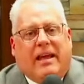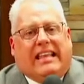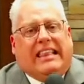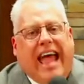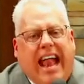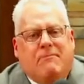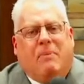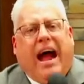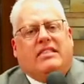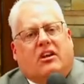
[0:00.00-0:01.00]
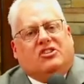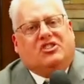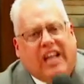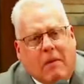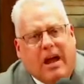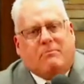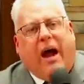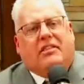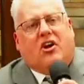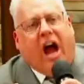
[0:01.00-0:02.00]
led by their stomach, by
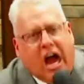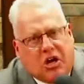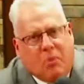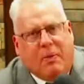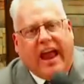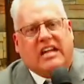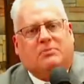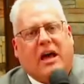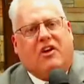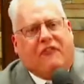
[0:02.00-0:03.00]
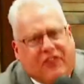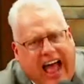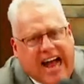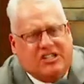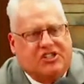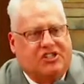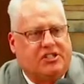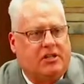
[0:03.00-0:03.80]
their hunger pains, by their flesh.